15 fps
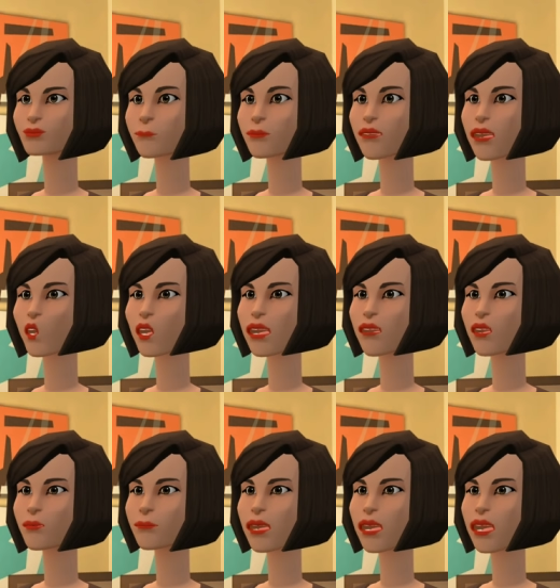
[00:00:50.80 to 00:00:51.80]
Have you ever
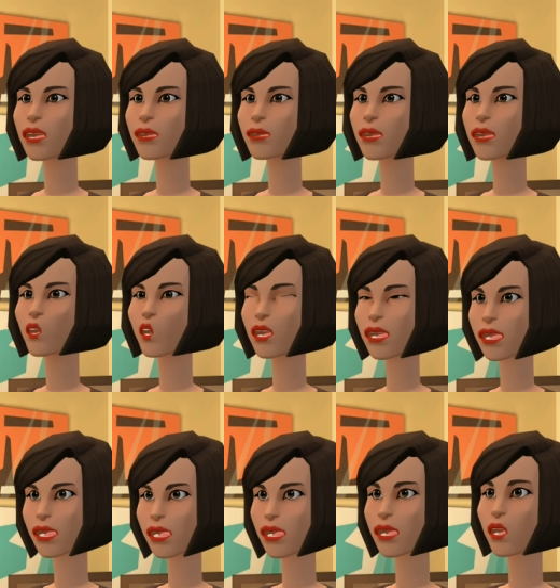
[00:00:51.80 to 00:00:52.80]
been in a
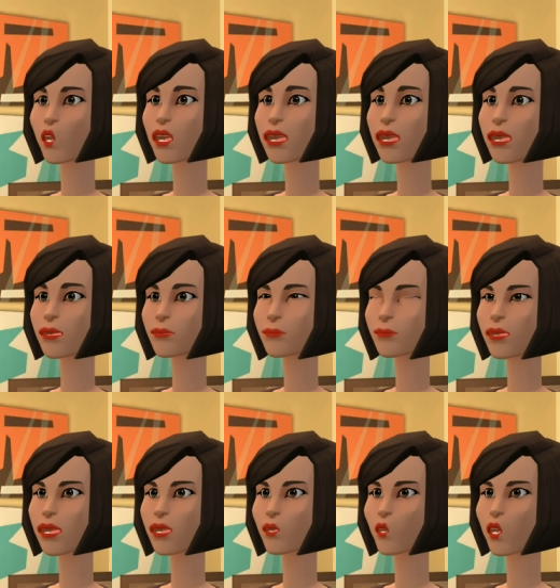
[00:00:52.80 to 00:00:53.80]
situation in which a
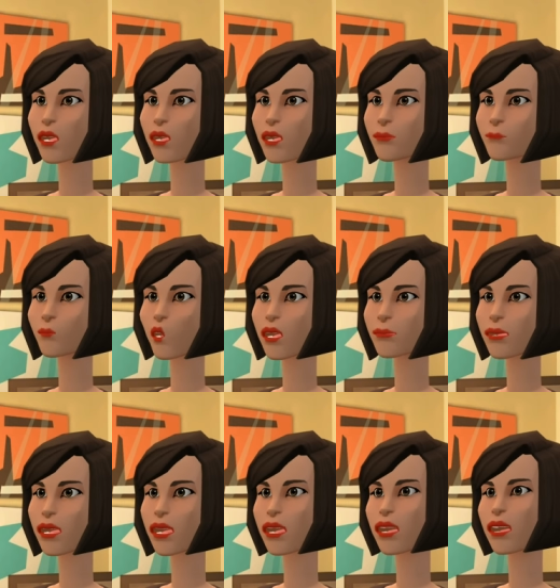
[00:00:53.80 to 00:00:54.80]
coworker put a
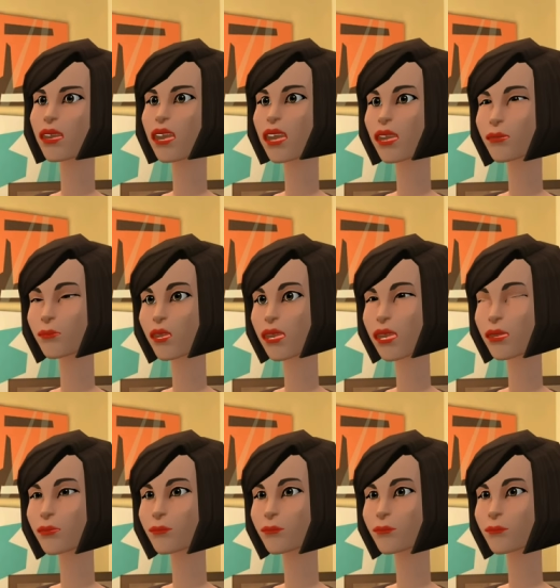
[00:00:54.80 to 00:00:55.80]
patient in jeopardy?
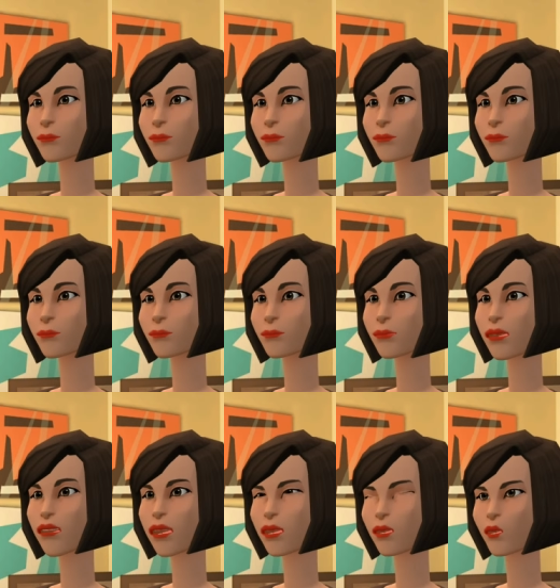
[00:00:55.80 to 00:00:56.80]

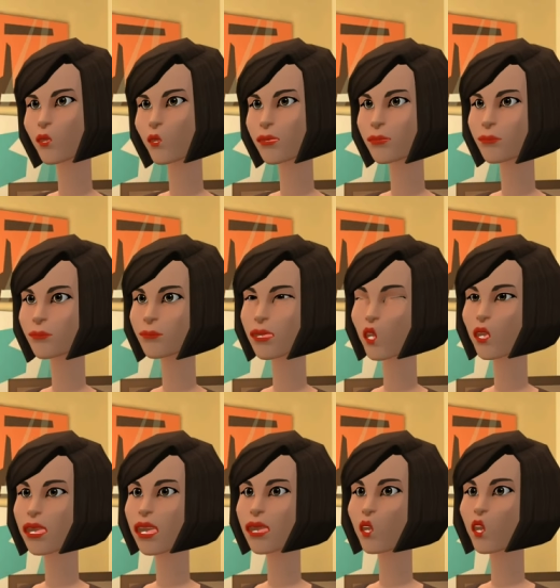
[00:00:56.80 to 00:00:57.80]
If so, how
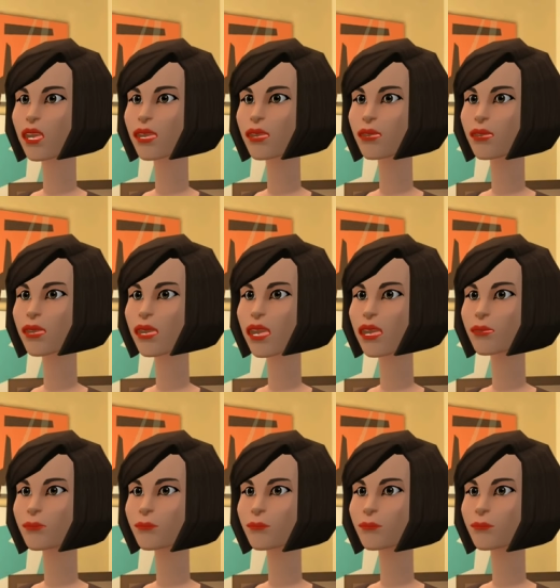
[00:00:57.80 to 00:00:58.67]
did you handle it?